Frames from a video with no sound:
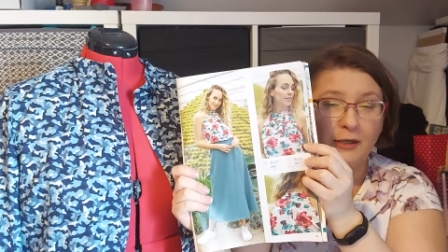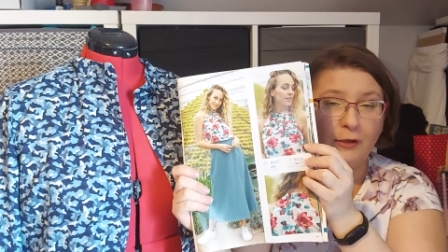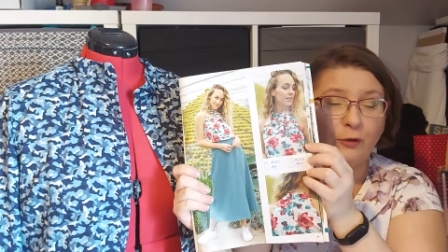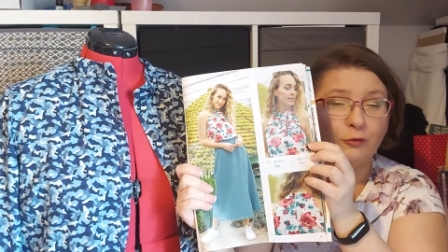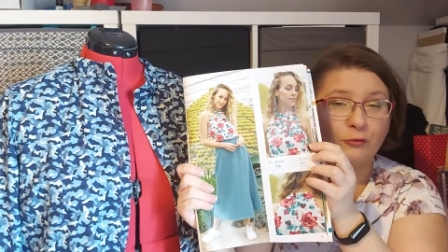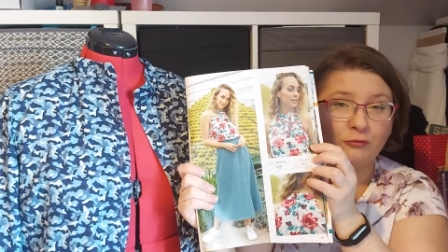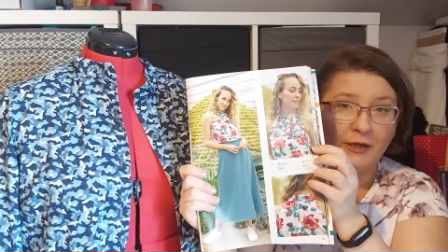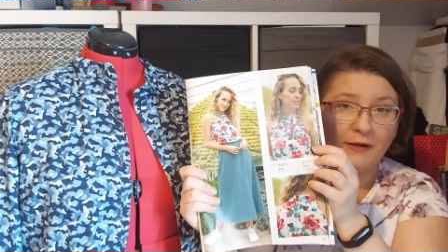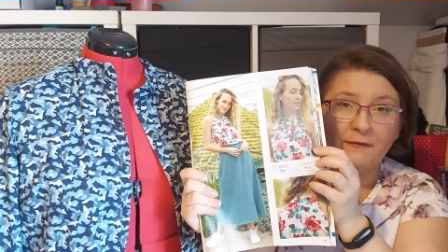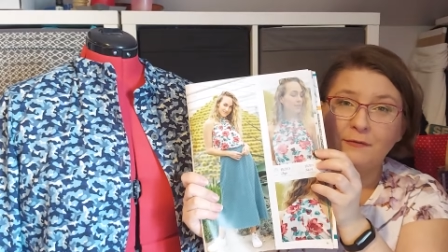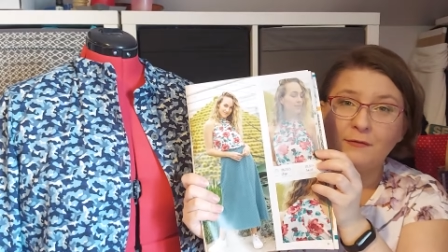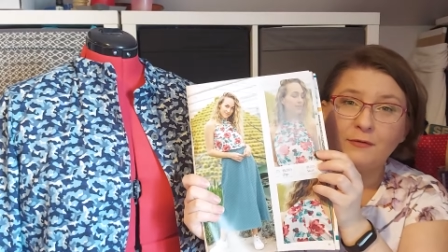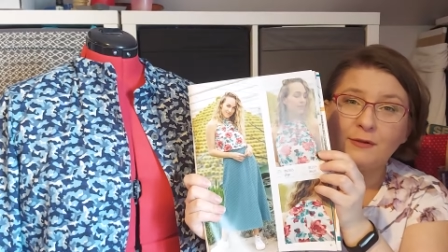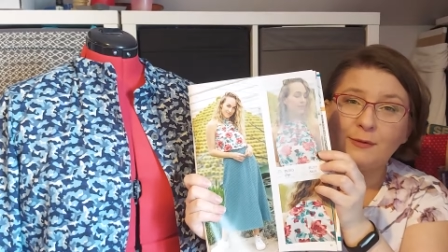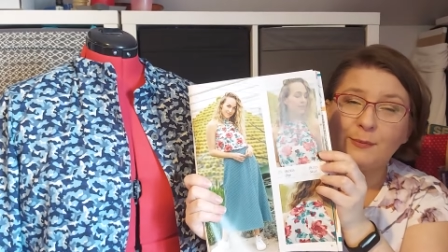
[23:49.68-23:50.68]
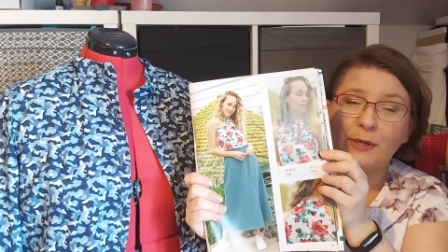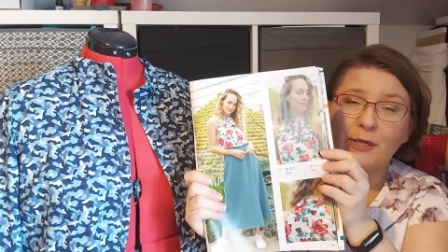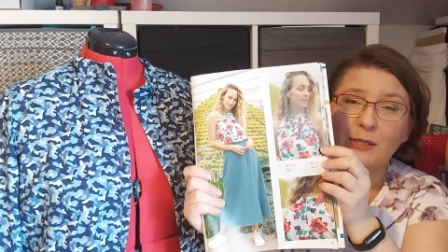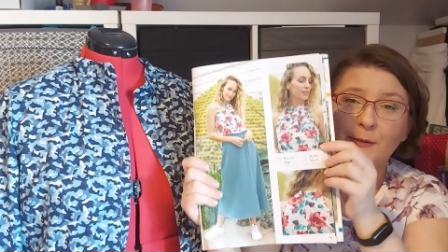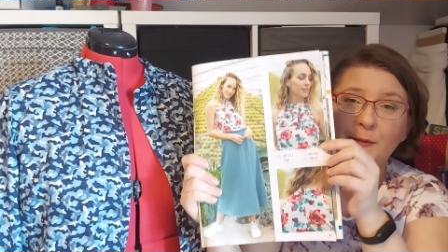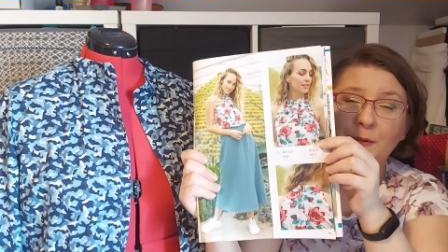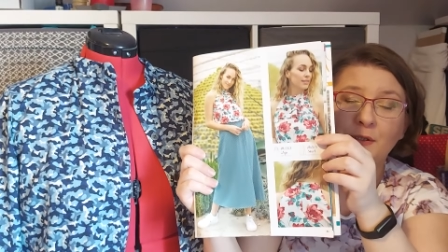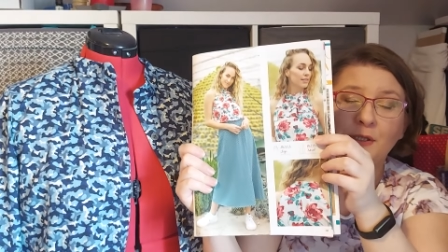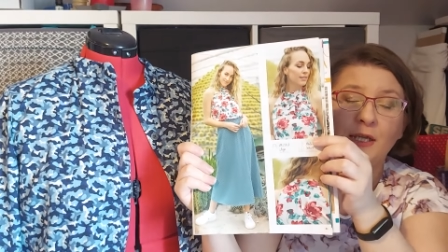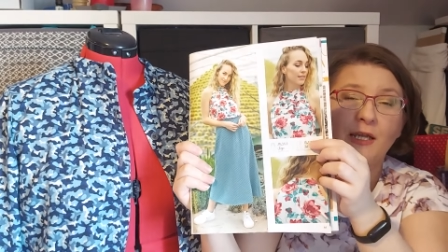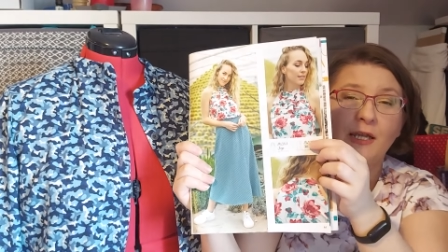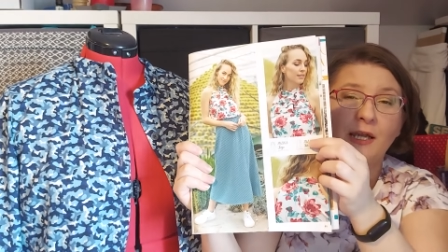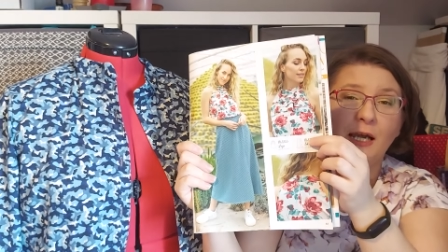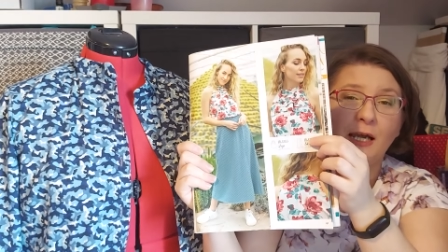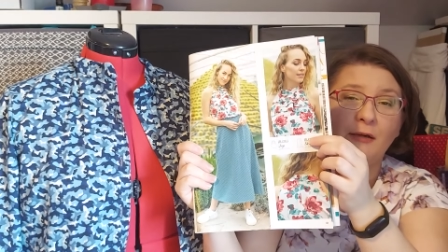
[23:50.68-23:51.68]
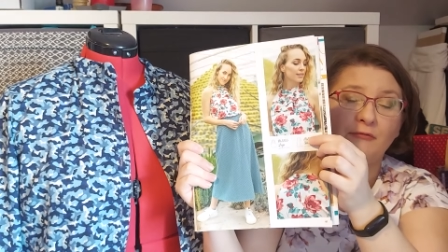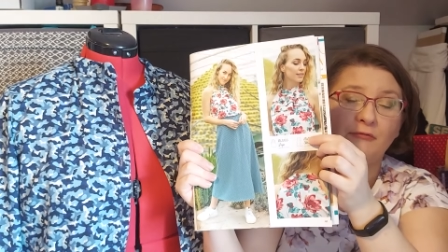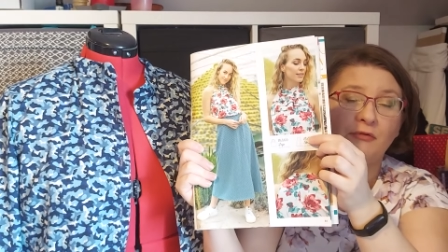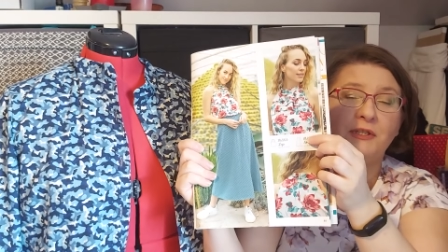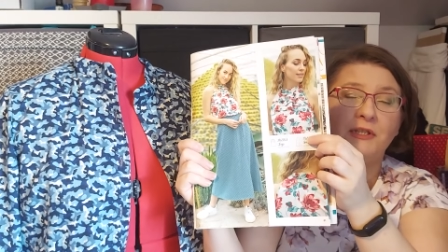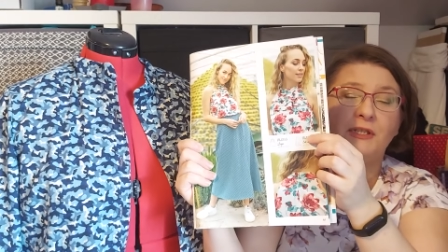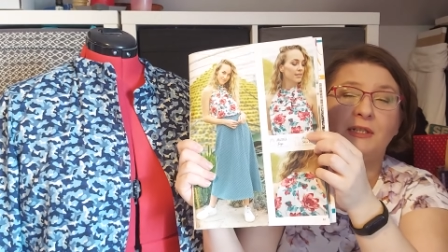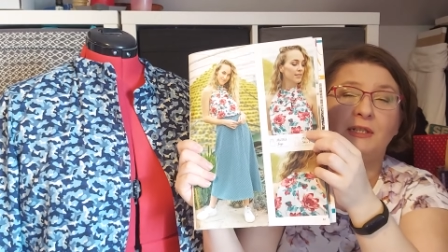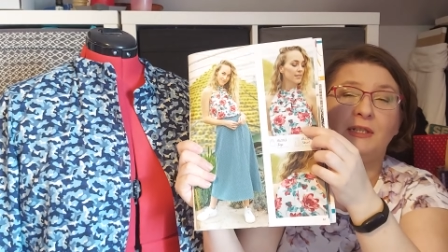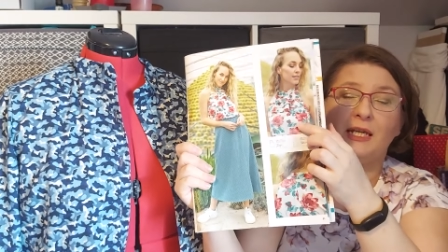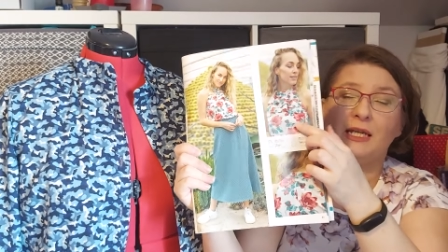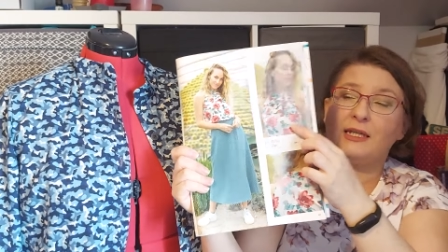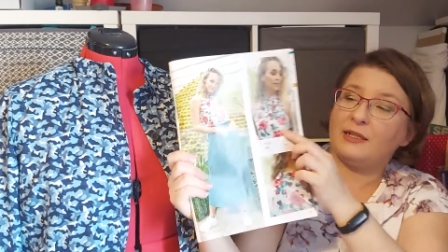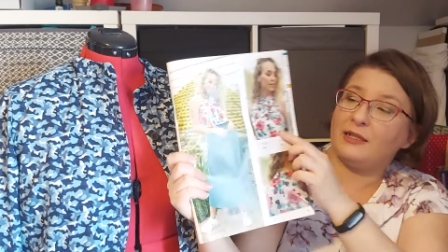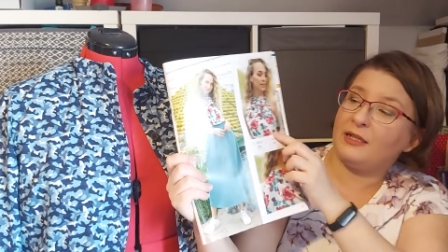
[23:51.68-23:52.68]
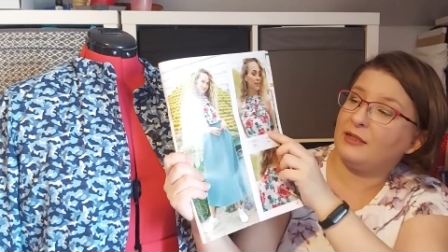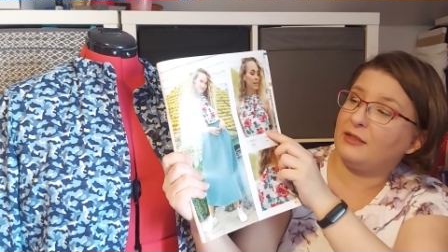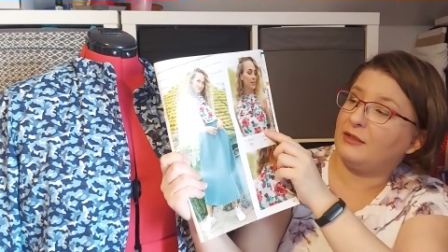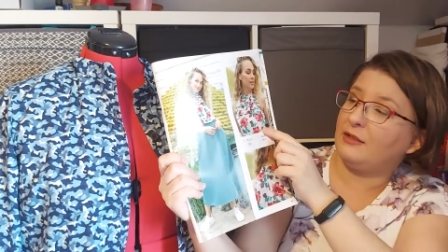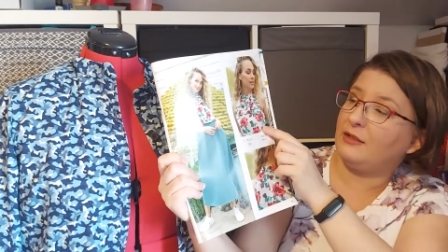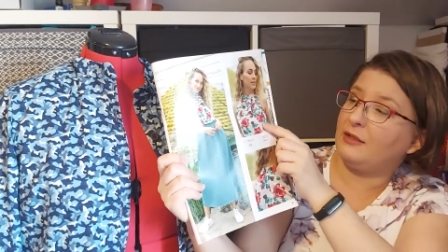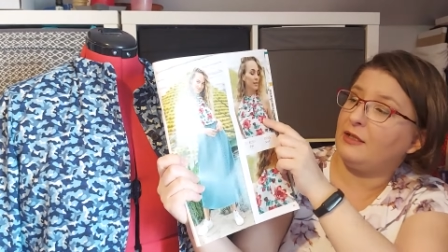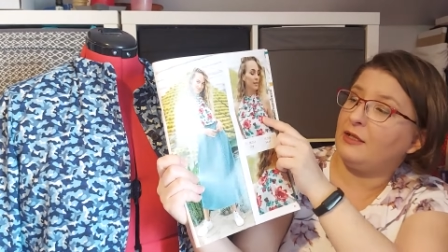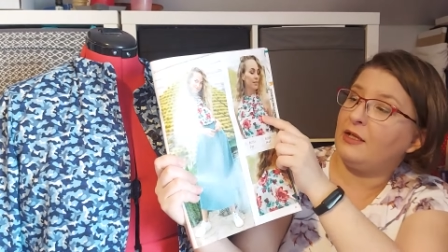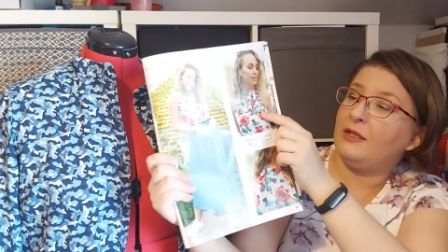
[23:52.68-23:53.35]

or ruffles person, I really like the